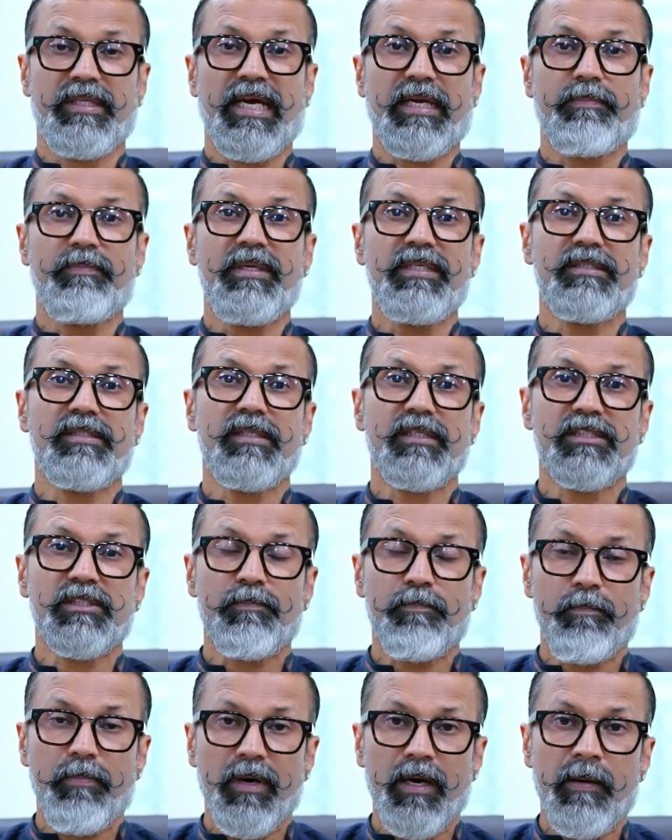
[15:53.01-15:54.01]
That means the
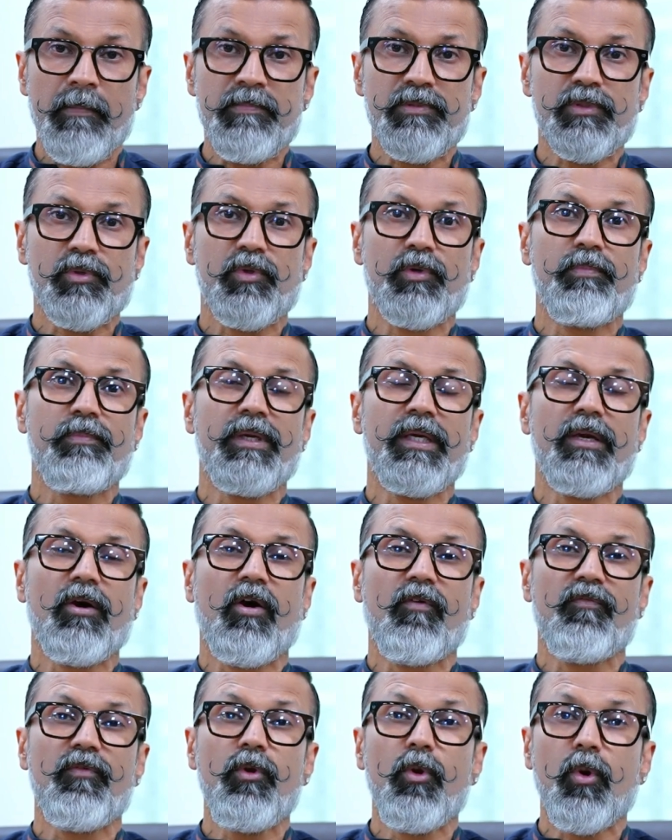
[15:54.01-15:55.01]
sperms could be
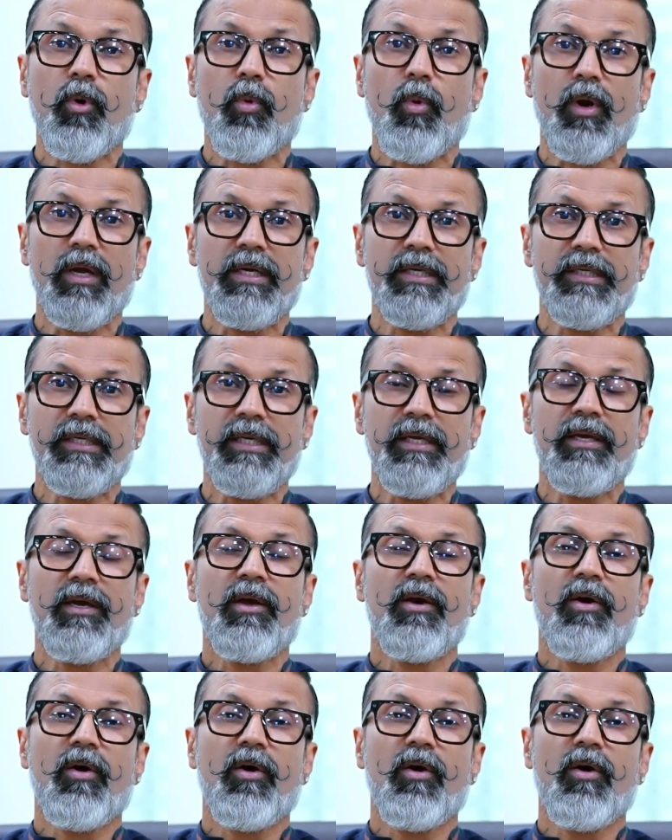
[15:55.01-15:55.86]
of low quality